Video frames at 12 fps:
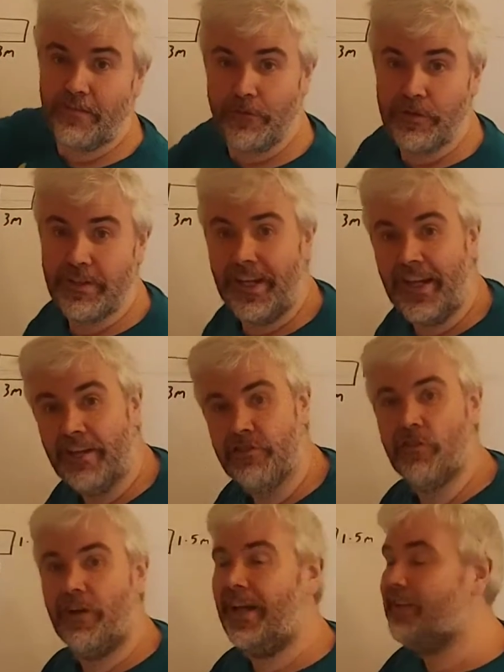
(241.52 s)
your first and
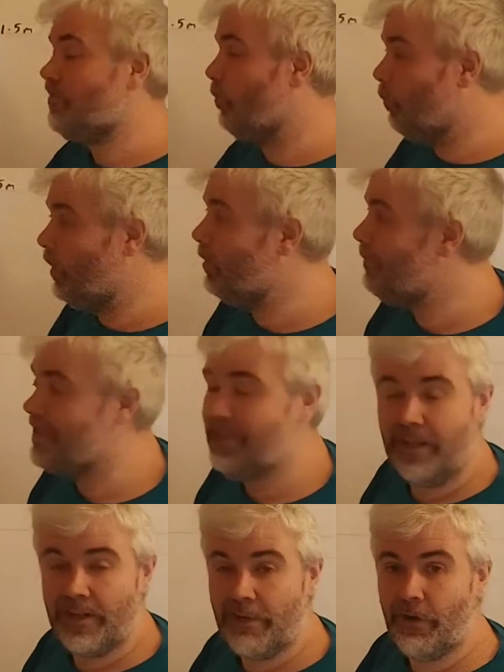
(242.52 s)
last, your answer will be
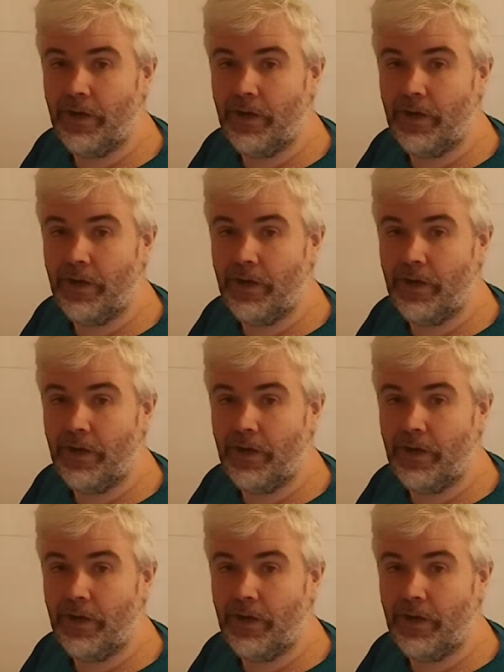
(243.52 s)
slightly